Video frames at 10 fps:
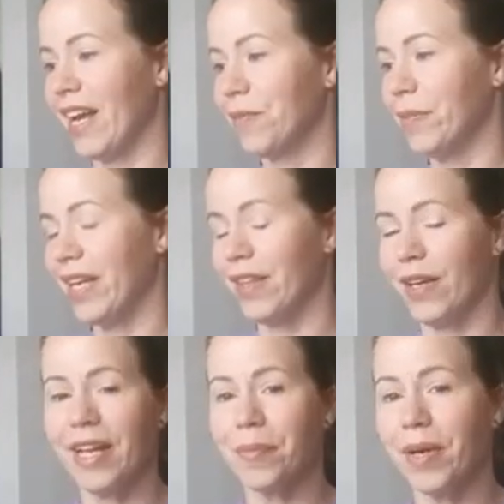I can buy
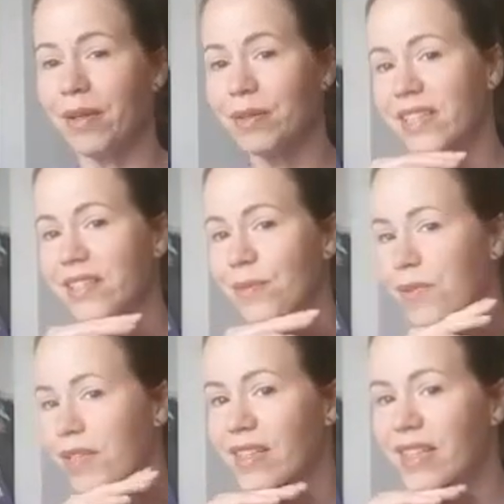those at
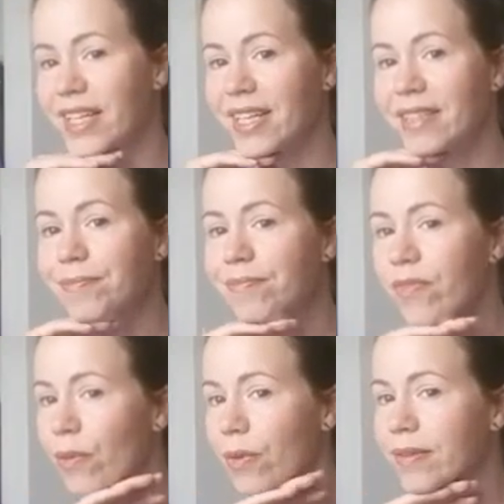some of the like
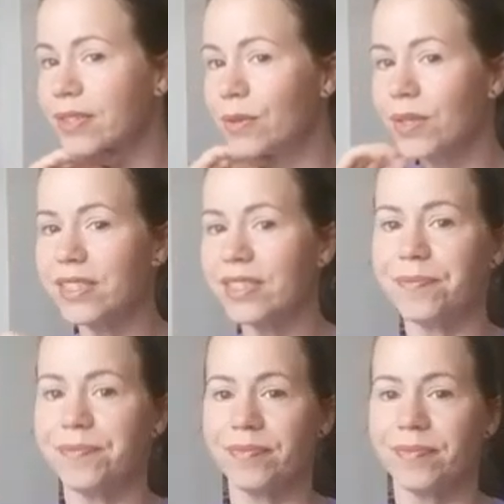thrift stores,
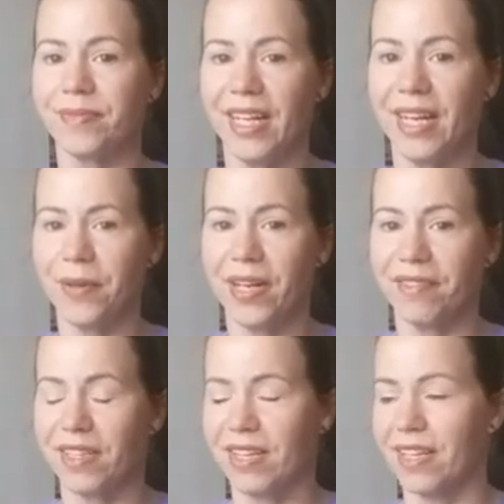and it would
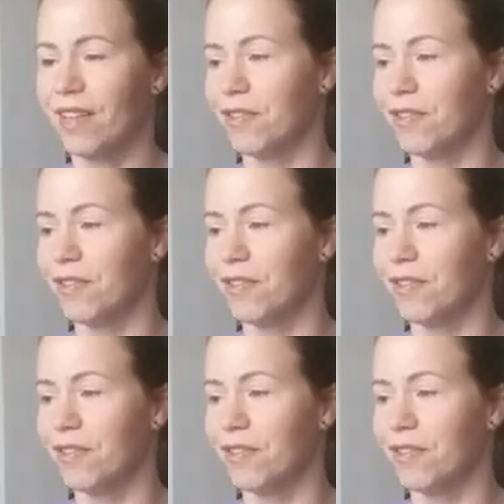have to